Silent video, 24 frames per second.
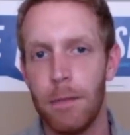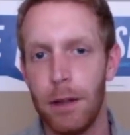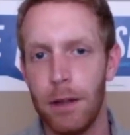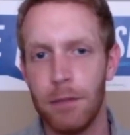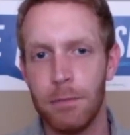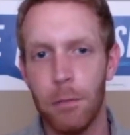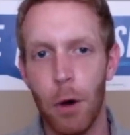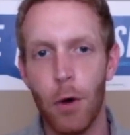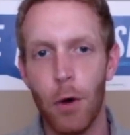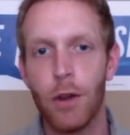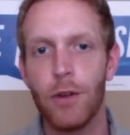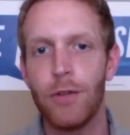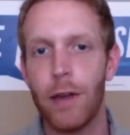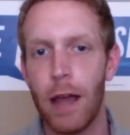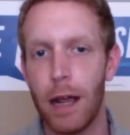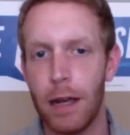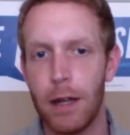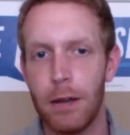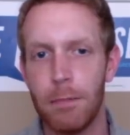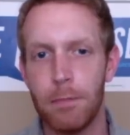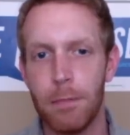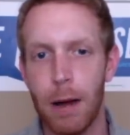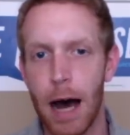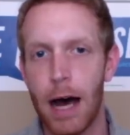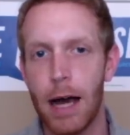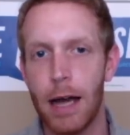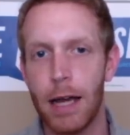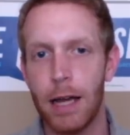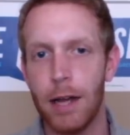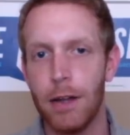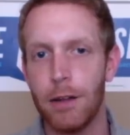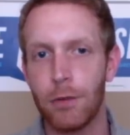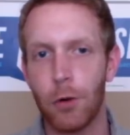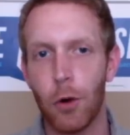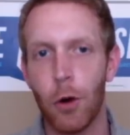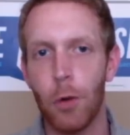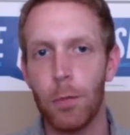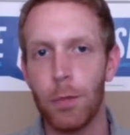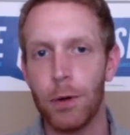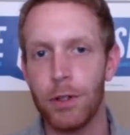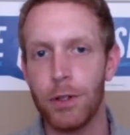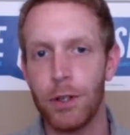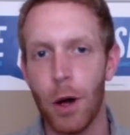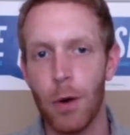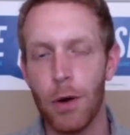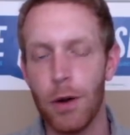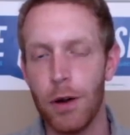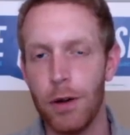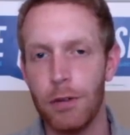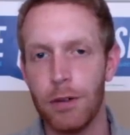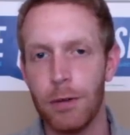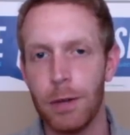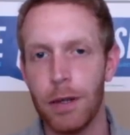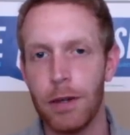is motivated by his corporate donors.